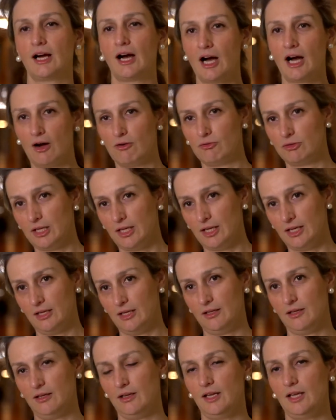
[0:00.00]
how the
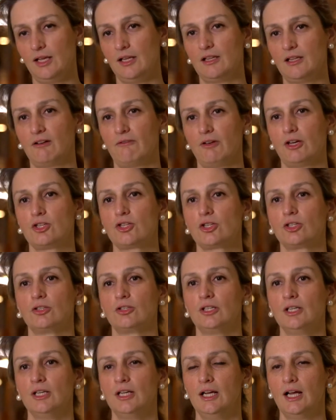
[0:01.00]

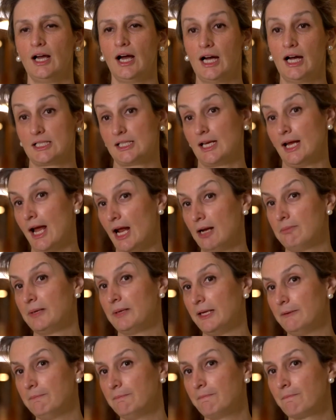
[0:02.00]
intervention has helped
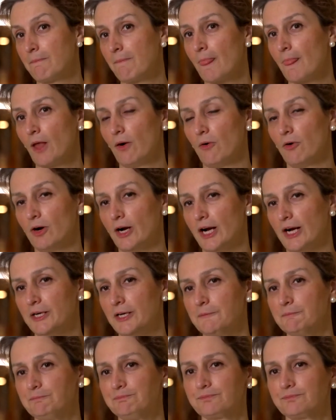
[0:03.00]
him or her,